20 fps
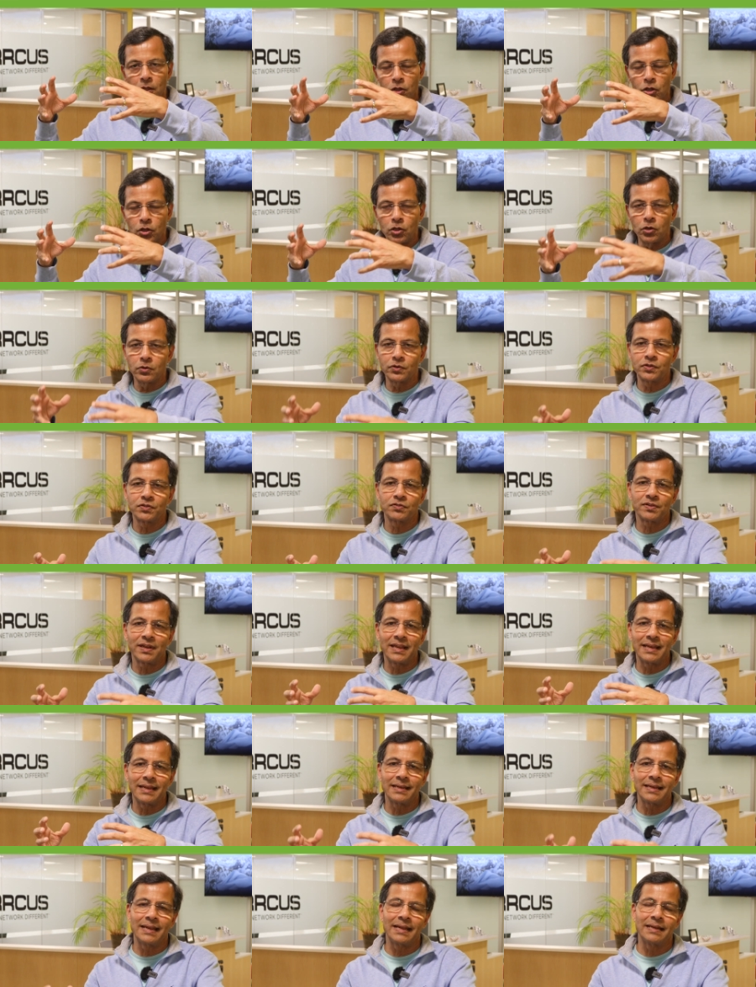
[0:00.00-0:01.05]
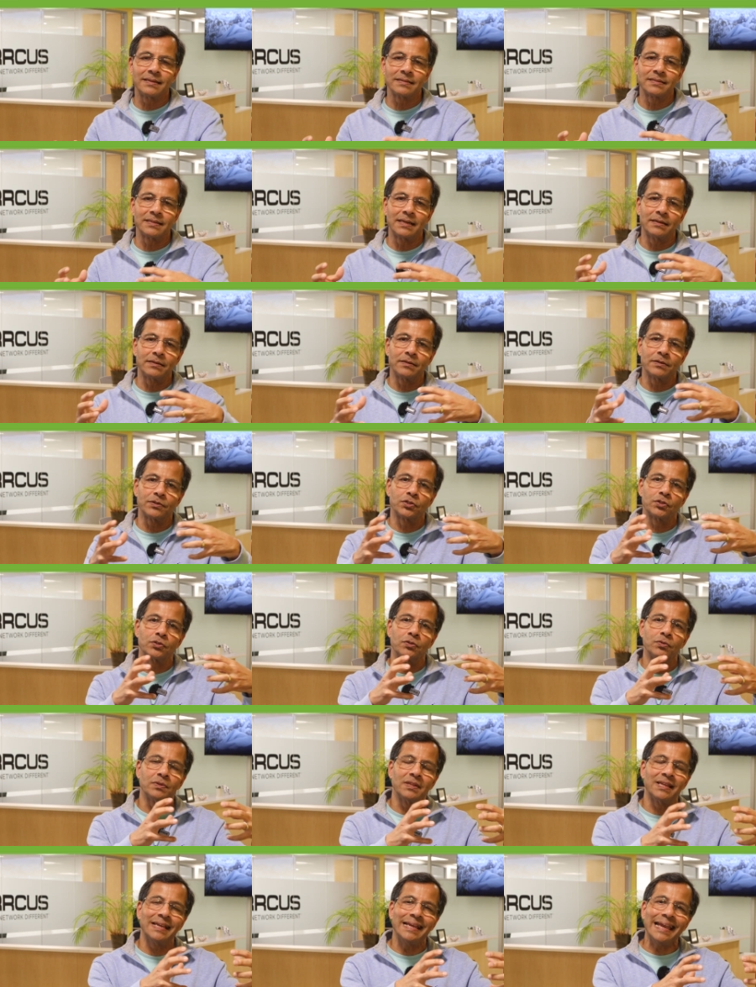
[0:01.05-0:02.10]
those training data centers
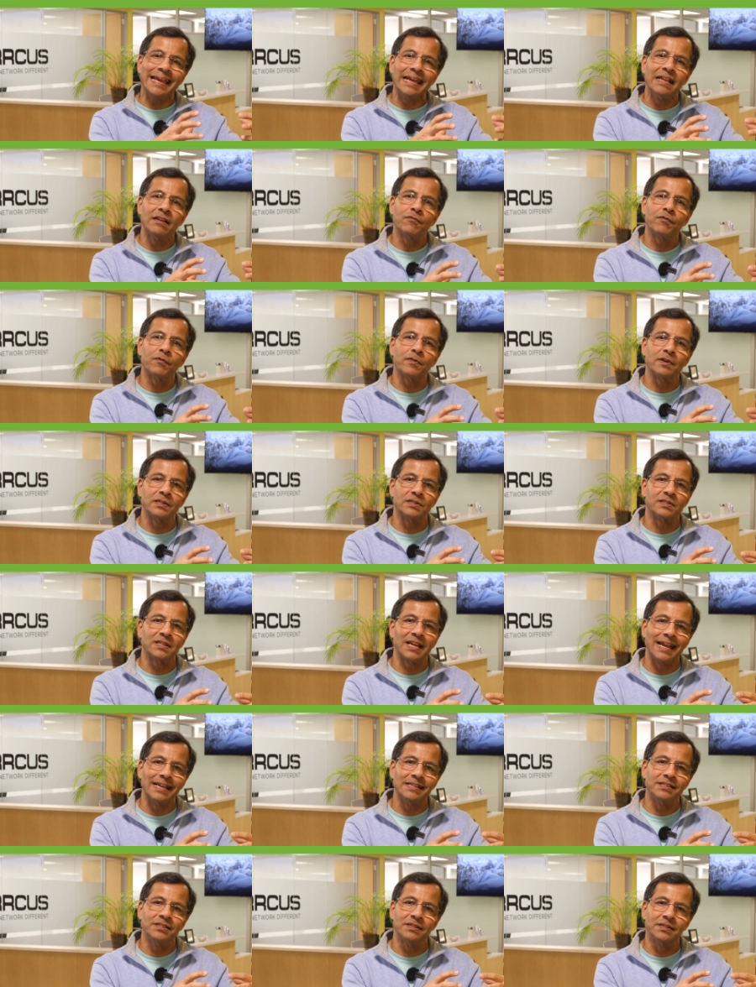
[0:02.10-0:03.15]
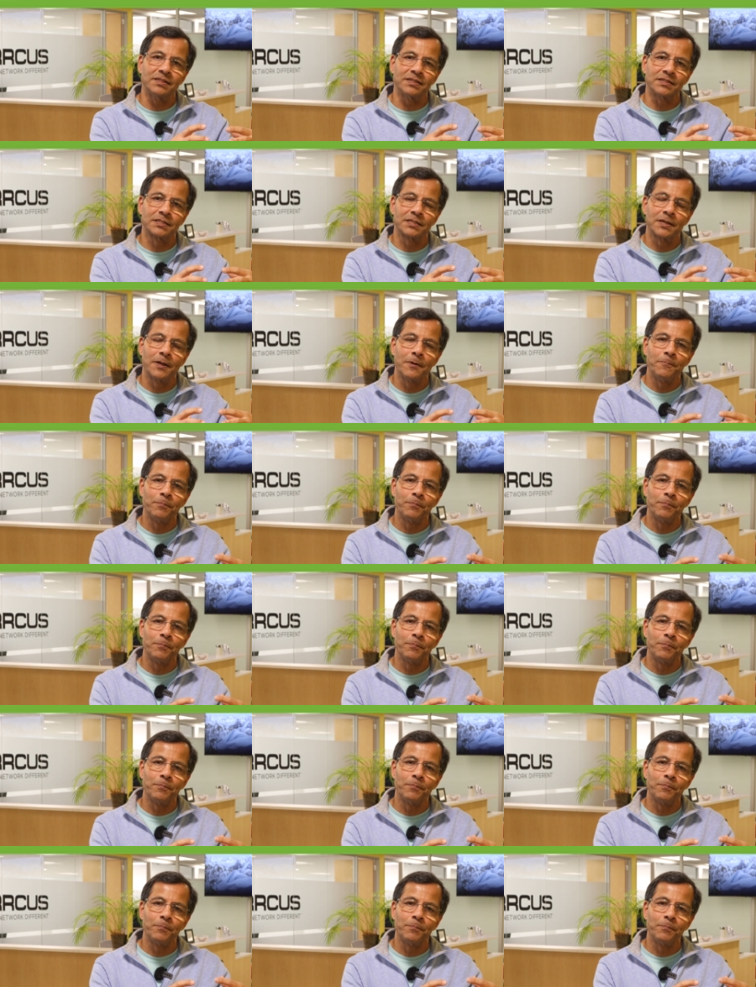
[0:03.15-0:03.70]
to the inference edges,